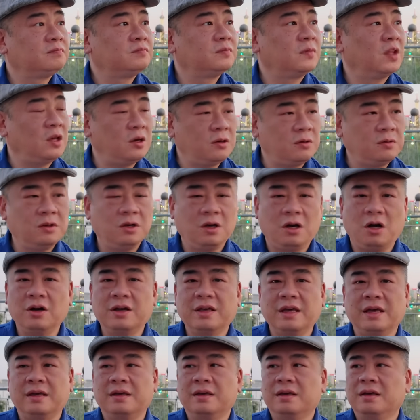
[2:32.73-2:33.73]
No?
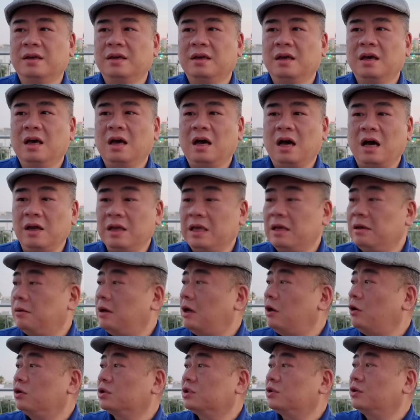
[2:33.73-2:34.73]
Okay.
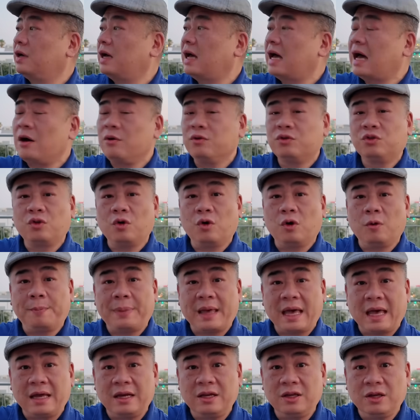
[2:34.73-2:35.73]
Also outdoor
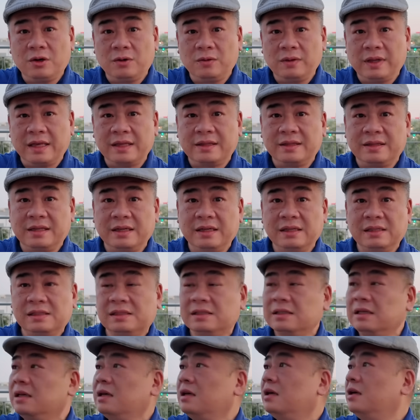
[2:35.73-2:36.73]
patio like
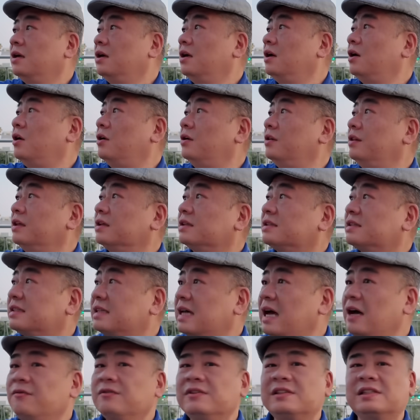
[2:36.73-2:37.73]
this. On the
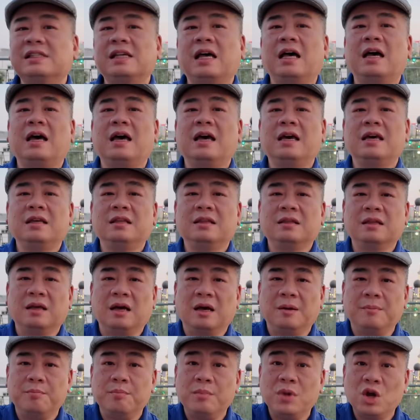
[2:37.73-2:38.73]
south side,
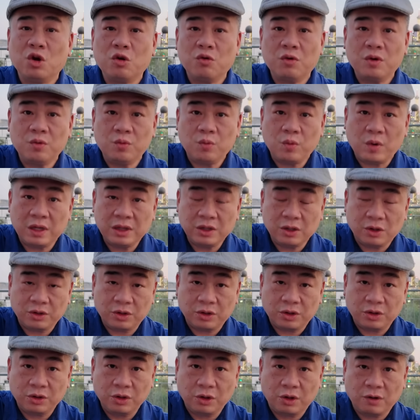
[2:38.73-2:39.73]
a mirror one on
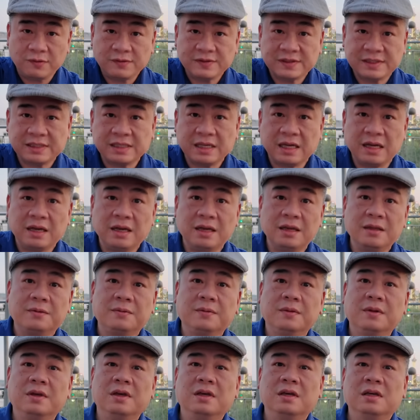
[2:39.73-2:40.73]
the north side,
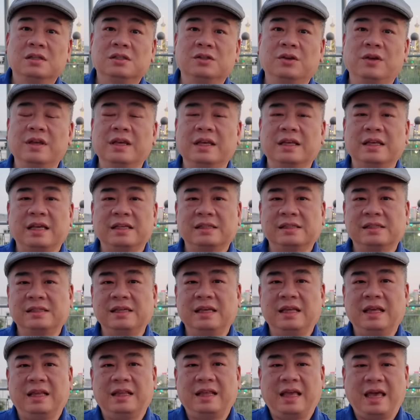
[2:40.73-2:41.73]
so you can
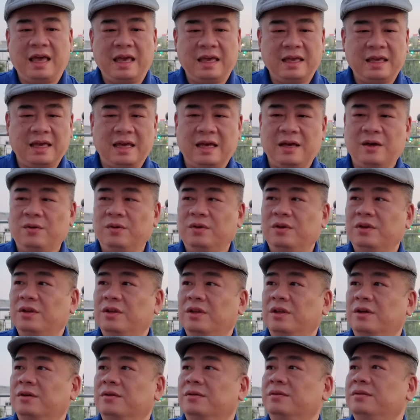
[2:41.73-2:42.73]
sit and hang out, you
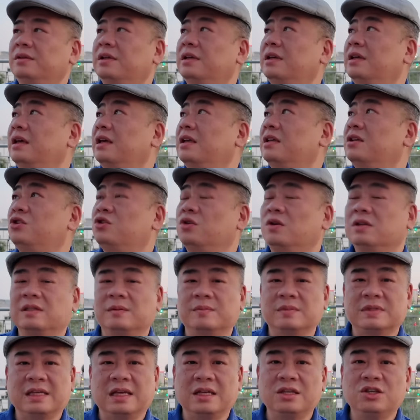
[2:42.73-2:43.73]
know, like enjoy
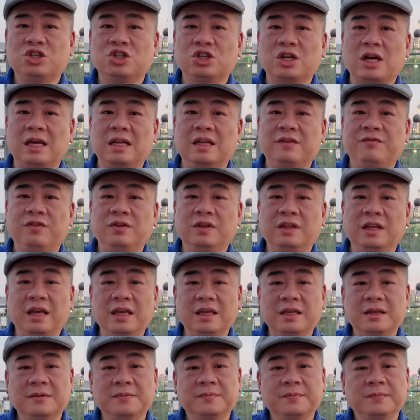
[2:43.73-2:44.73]
some sunshine if you like.